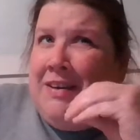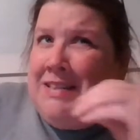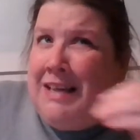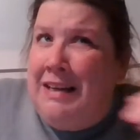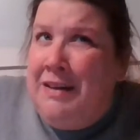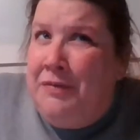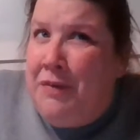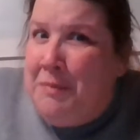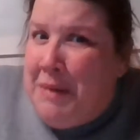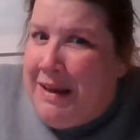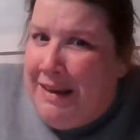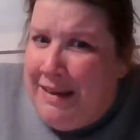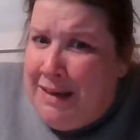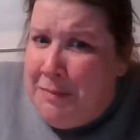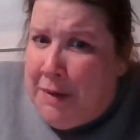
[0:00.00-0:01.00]
I send it from
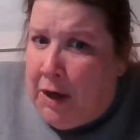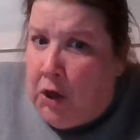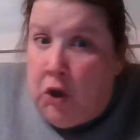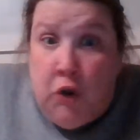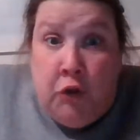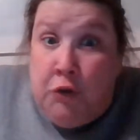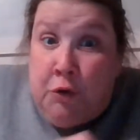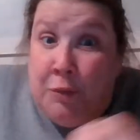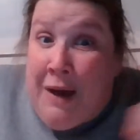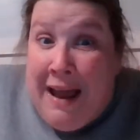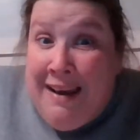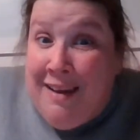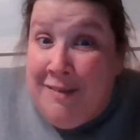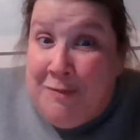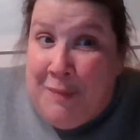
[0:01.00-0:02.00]
my email, through
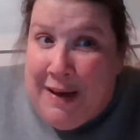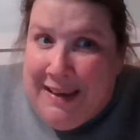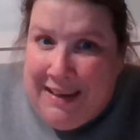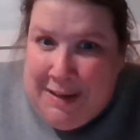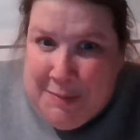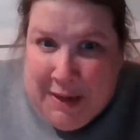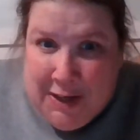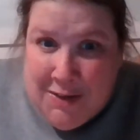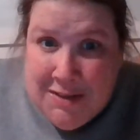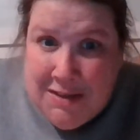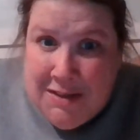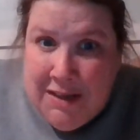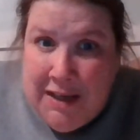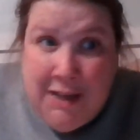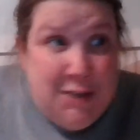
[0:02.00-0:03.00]
any of my
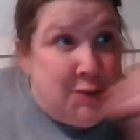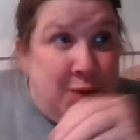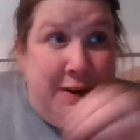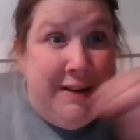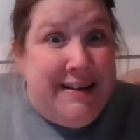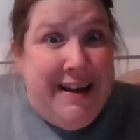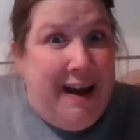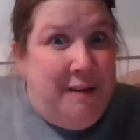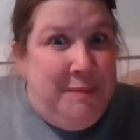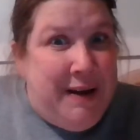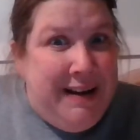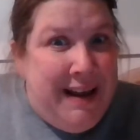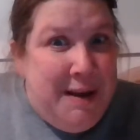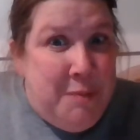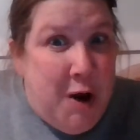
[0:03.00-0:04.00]
emails, it's going to have my
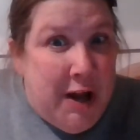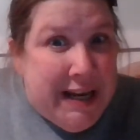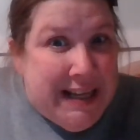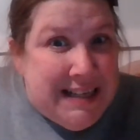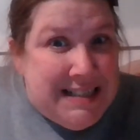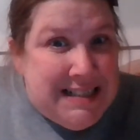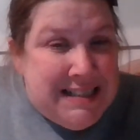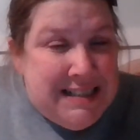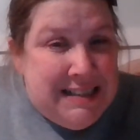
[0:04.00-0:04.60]
name on it.